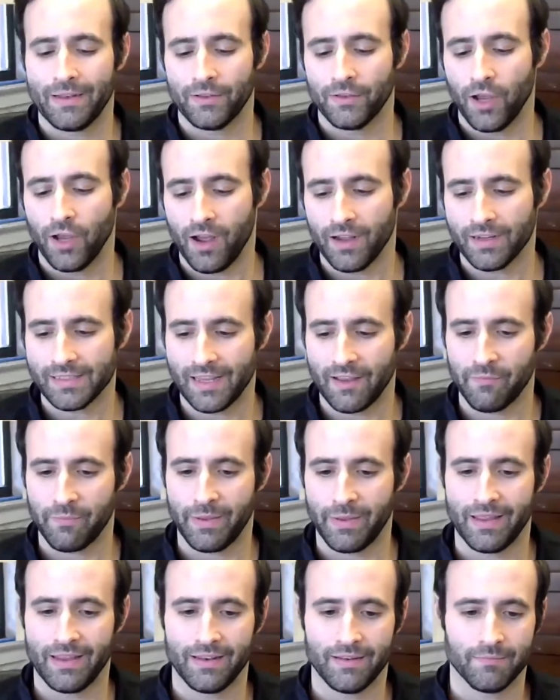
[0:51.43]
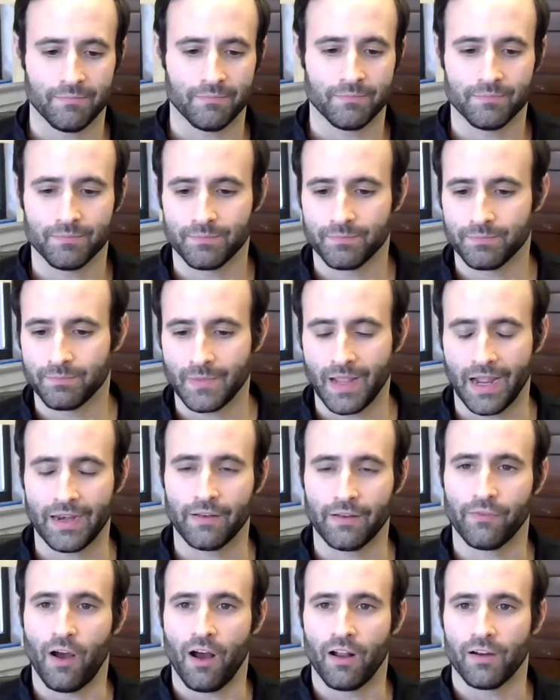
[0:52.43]
talks have been kind
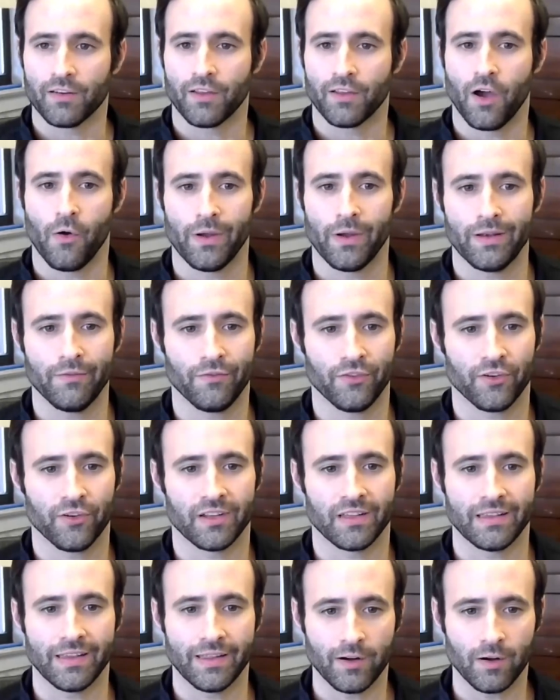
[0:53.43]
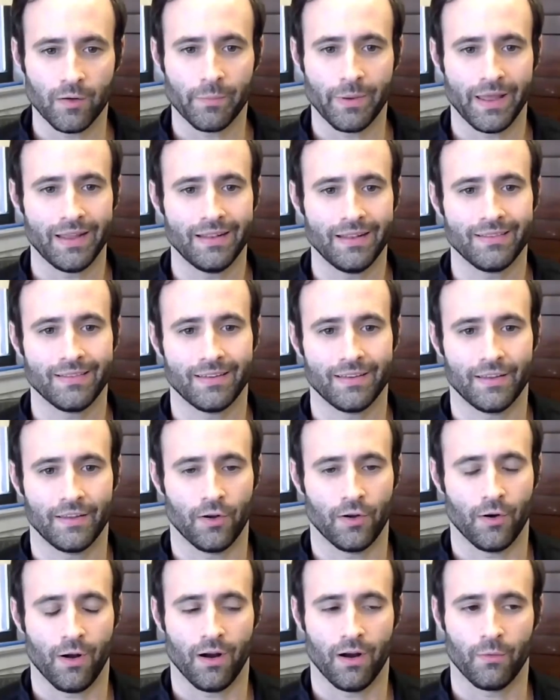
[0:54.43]
of ongoing for a little bit.
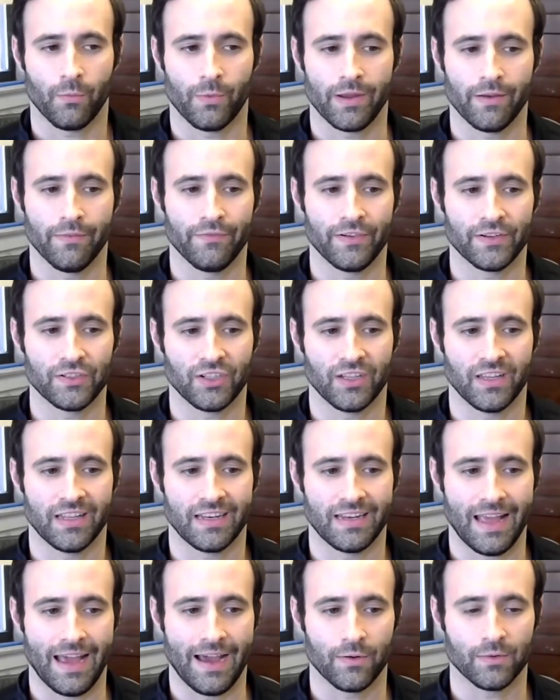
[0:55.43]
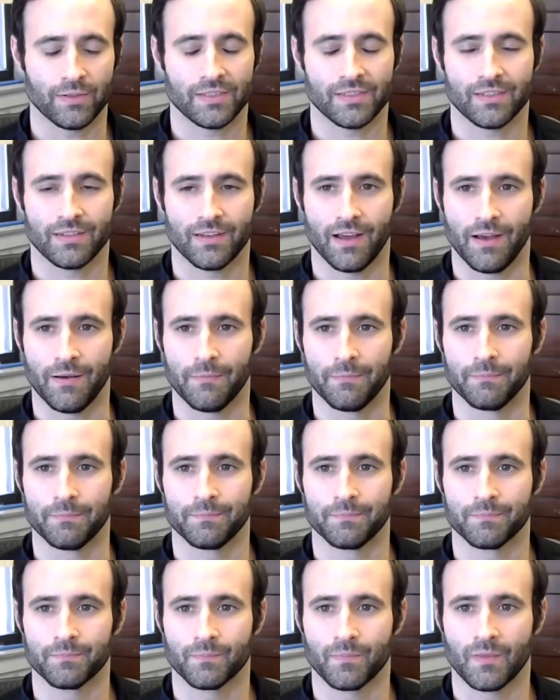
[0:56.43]
We officially announced a
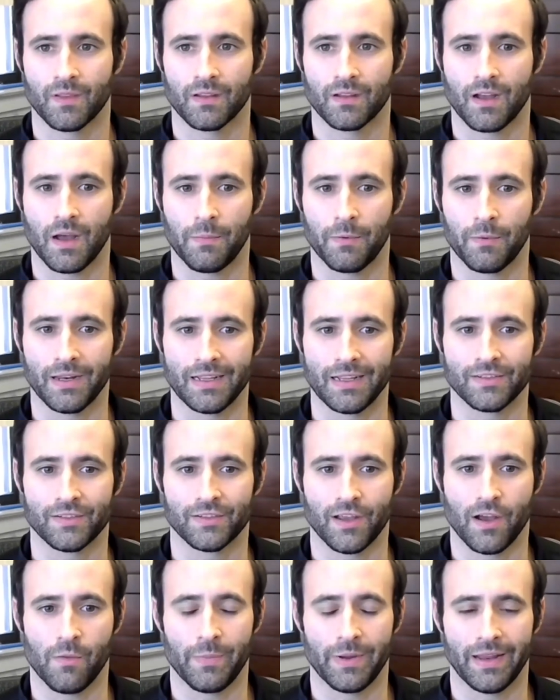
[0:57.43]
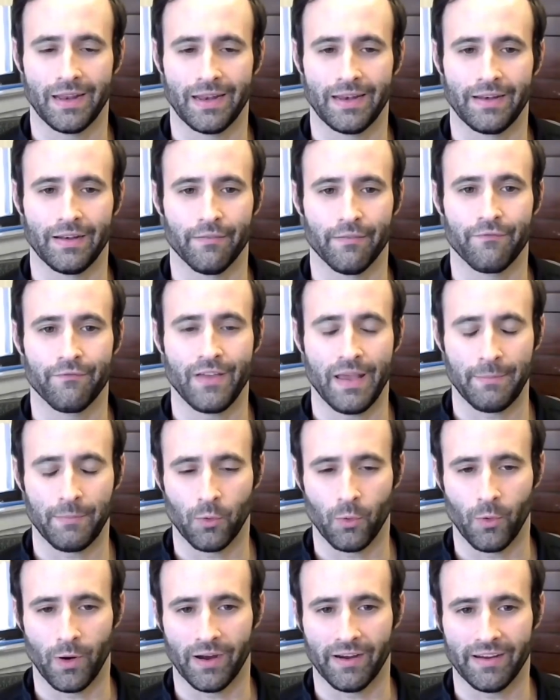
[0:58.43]
couple of days ago, beginning of
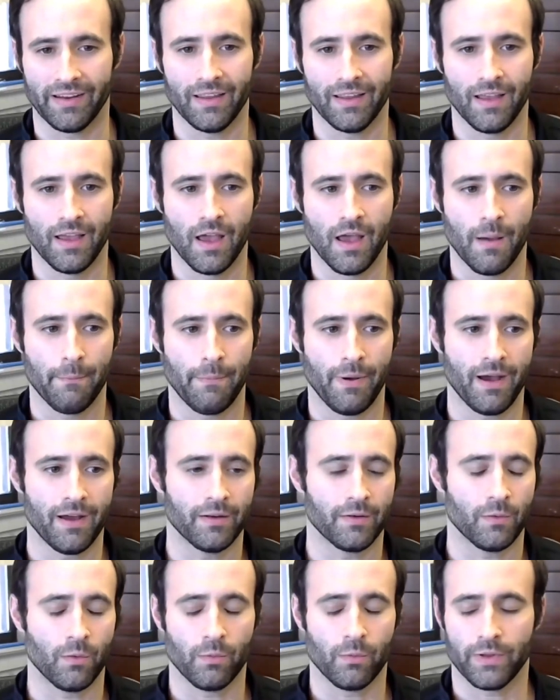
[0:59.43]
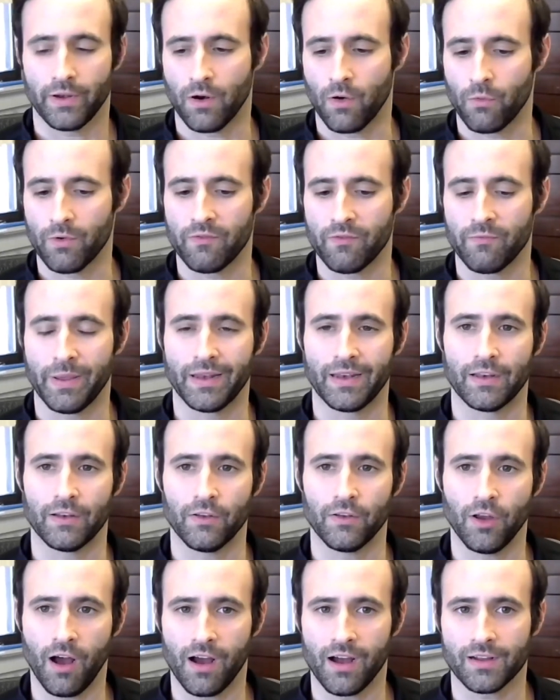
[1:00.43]
February, but we've been in
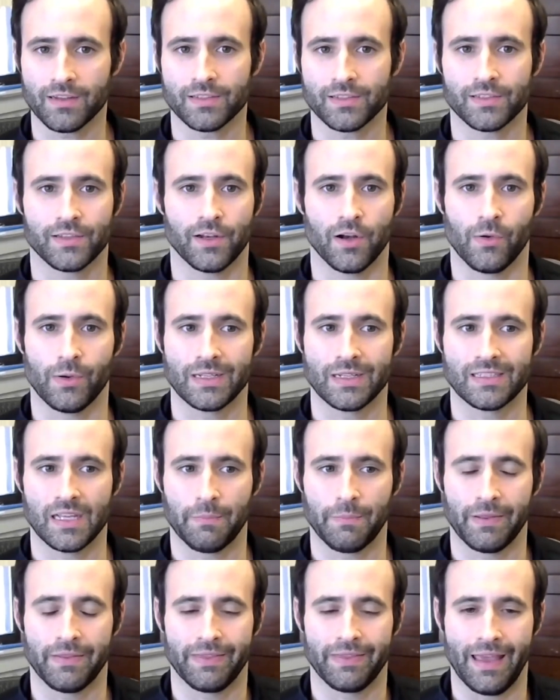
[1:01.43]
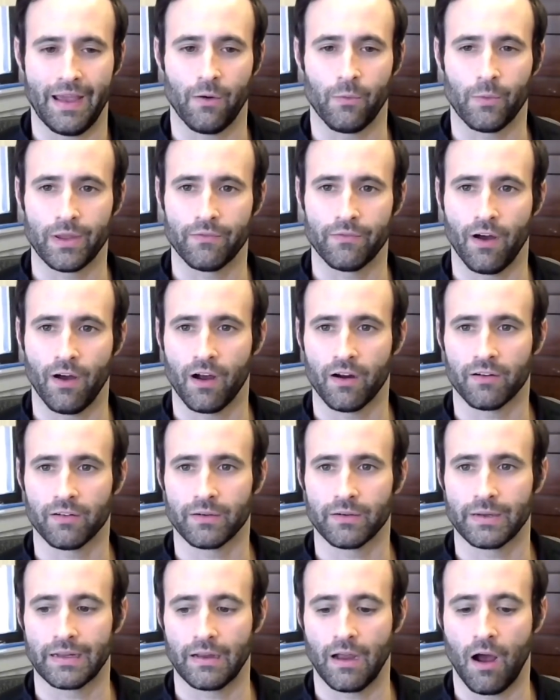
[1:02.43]
talks. It's something that we've
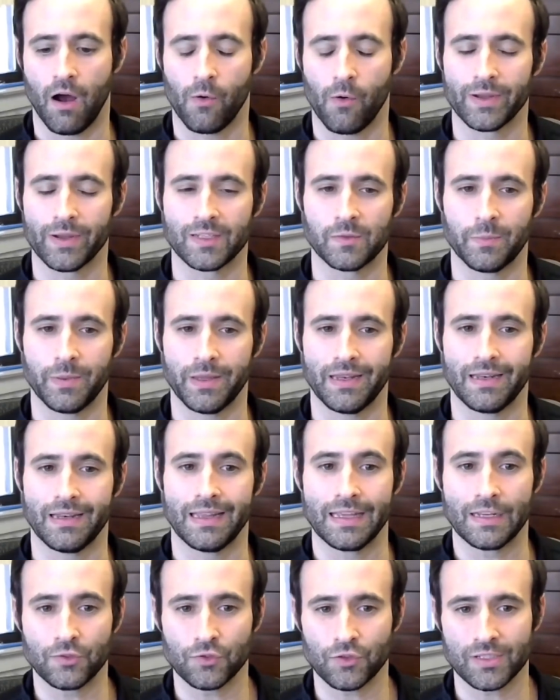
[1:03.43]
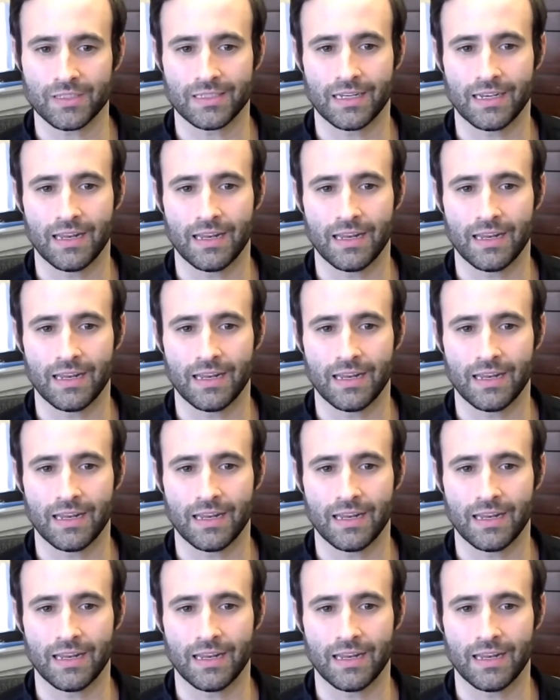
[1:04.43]
always been interested